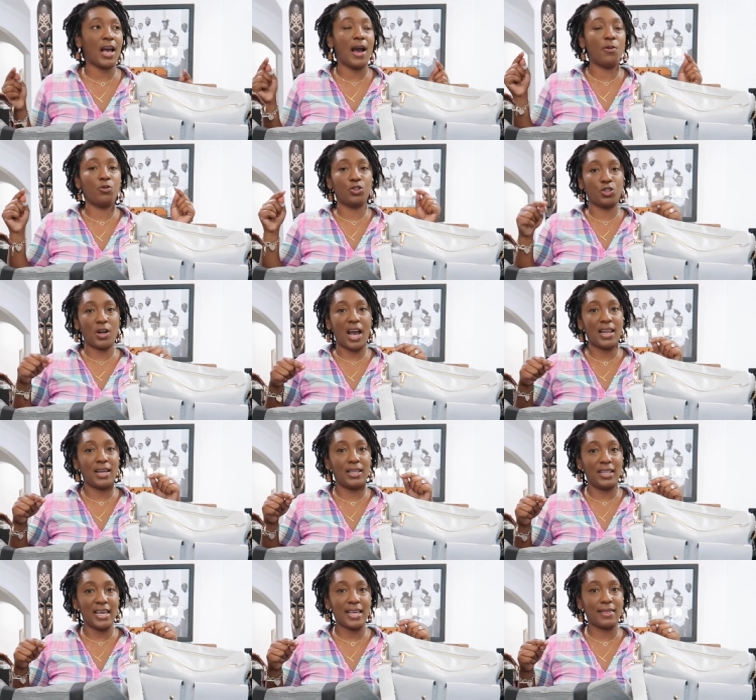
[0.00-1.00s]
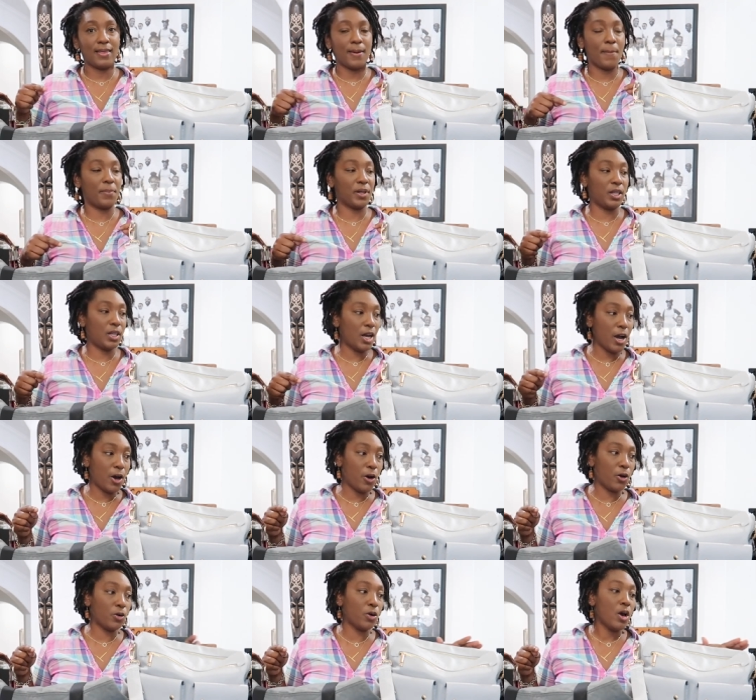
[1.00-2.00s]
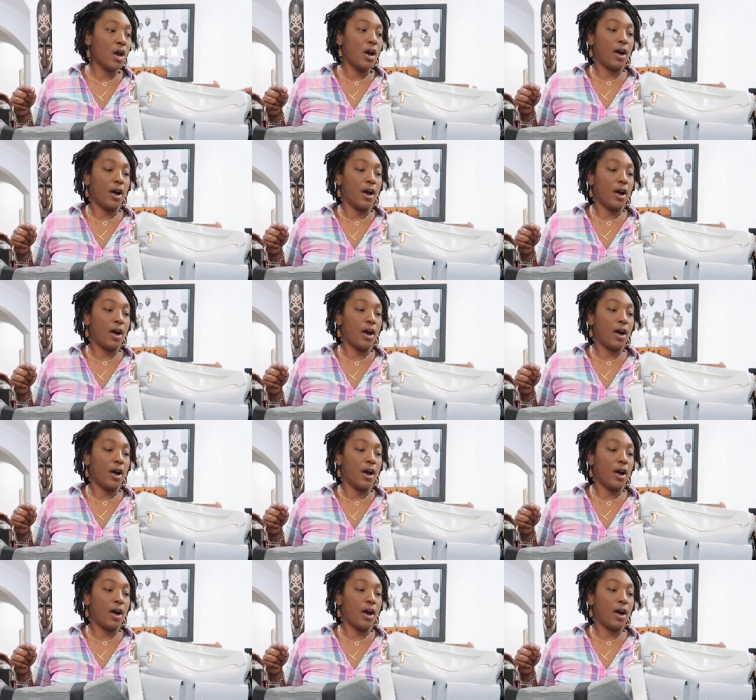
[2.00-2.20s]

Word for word: I will try to link them below